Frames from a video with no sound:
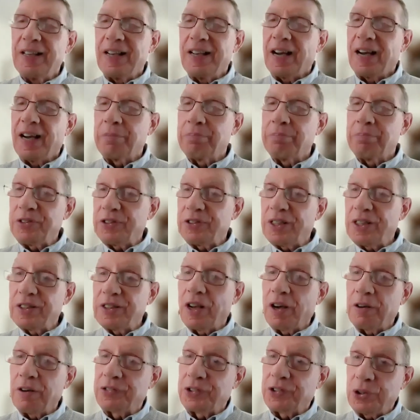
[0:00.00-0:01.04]
I'm busy
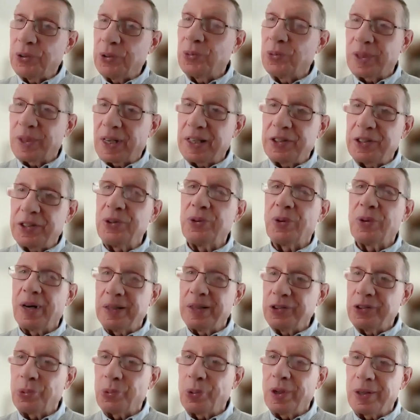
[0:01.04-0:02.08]
enough doing what I do
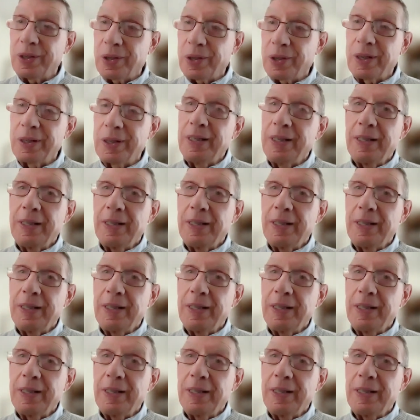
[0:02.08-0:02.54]
on Twitter.